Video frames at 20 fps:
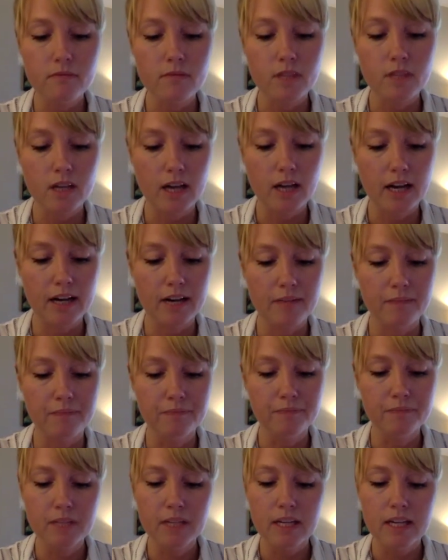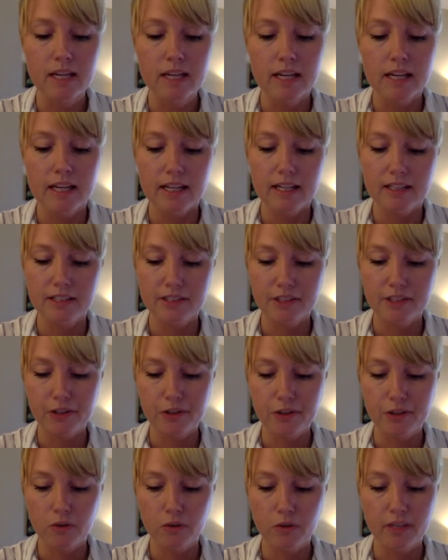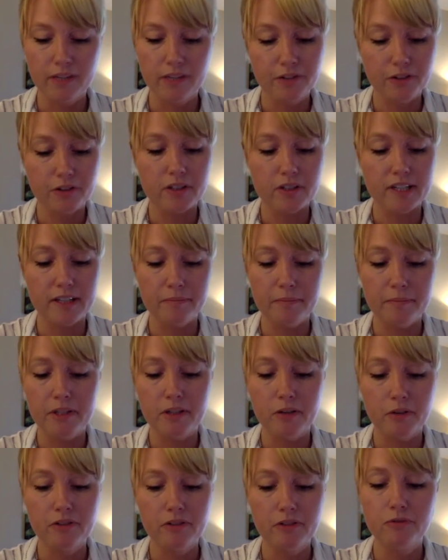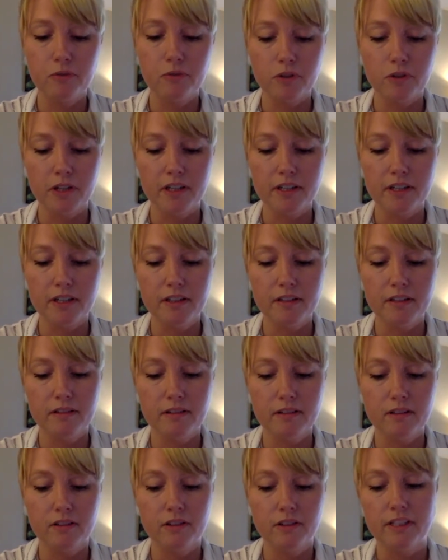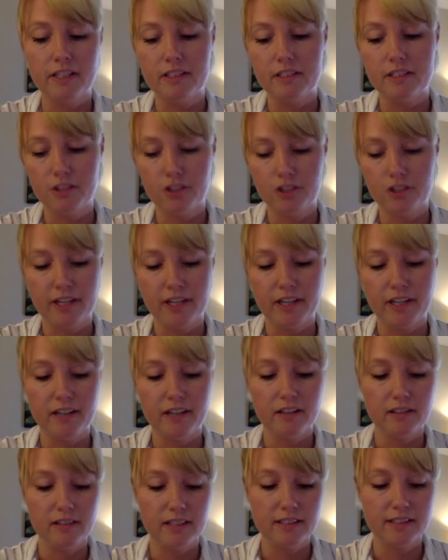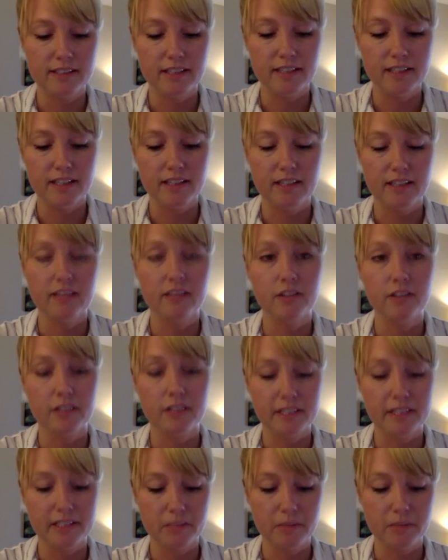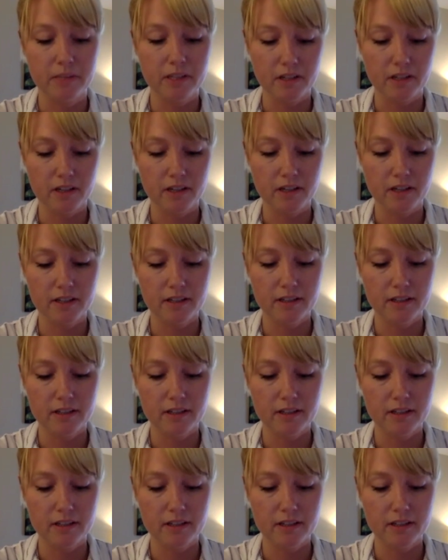And so if you're going to be going forward, learning to share, listen, and learning to be heard.